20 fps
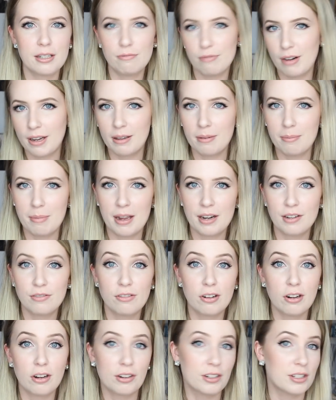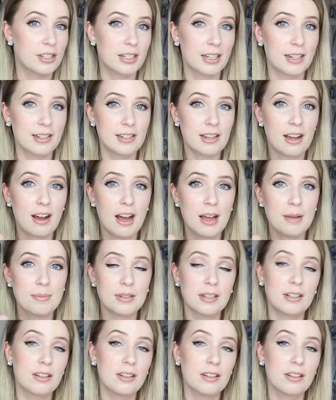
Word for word: to recommend for a lot of skin types,